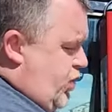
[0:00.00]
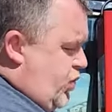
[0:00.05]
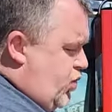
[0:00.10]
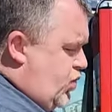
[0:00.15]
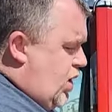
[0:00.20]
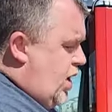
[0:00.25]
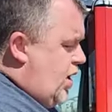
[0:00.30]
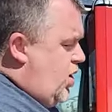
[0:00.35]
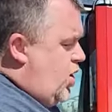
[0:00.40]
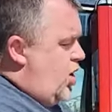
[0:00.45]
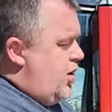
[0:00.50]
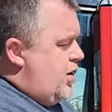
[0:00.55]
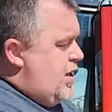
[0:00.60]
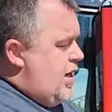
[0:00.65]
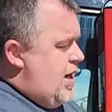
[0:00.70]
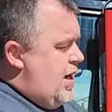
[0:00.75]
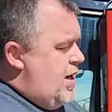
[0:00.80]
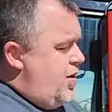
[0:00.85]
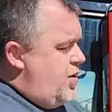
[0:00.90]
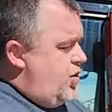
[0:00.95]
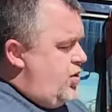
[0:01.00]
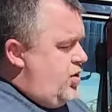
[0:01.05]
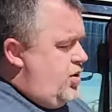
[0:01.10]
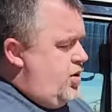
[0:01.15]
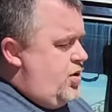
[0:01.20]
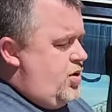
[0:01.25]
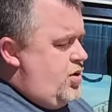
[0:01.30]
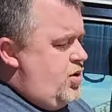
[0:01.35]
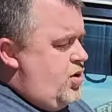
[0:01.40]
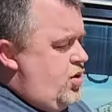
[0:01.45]
right on the handle,
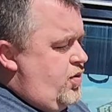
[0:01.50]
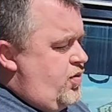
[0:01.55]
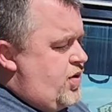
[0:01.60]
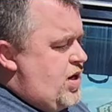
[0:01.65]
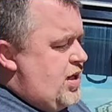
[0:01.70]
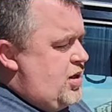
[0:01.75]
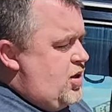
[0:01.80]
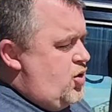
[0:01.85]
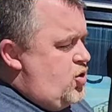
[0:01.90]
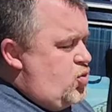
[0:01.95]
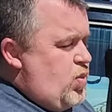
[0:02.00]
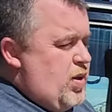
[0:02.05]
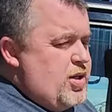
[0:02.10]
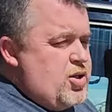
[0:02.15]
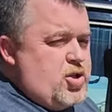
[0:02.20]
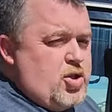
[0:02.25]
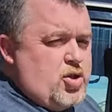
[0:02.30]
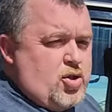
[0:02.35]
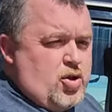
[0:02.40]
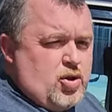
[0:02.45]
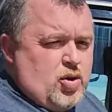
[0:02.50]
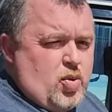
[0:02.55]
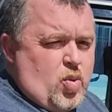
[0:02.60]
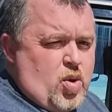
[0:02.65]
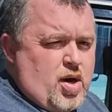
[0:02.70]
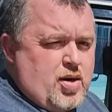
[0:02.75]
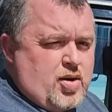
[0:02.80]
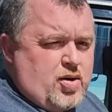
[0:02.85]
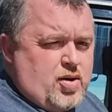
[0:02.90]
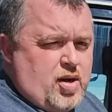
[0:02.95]
you've got the switch to turn the
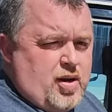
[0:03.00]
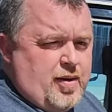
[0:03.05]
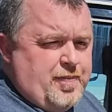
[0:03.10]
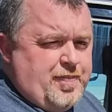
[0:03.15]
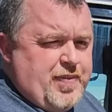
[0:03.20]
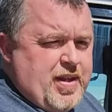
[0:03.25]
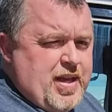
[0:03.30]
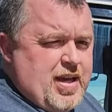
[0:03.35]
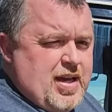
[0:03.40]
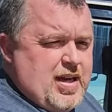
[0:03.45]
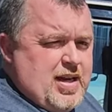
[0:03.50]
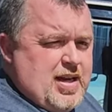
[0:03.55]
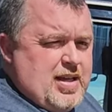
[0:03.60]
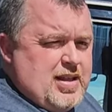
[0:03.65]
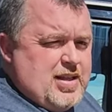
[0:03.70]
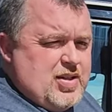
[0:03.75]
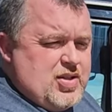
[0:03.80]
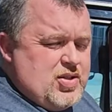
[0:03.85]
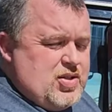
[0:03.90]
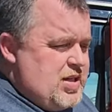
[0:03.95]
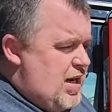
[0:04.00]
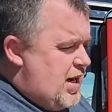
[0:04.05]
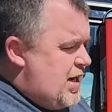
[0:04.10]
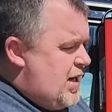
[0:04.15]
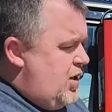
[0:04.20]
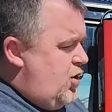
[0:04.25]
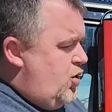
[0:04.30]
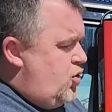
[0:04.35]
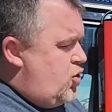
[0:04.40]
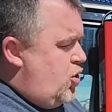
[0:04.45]
water on. The
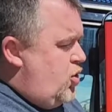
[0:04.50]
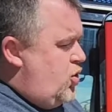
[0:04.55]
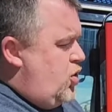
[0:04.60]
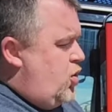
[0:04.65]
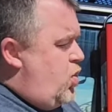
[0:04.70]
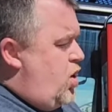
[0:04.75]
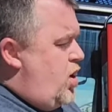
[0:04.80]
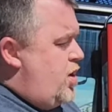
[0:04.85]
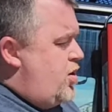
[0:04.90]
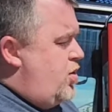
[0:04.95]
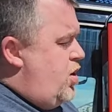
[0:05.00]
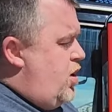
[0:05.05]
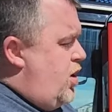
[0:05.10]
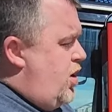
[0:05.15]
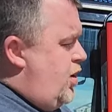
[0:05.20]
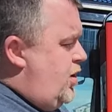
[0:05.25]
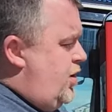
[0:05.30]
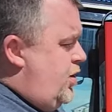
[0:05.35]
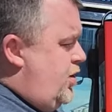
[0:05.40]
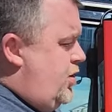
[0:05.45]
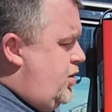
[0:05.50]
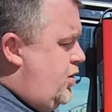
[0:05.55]
second you turn the water on,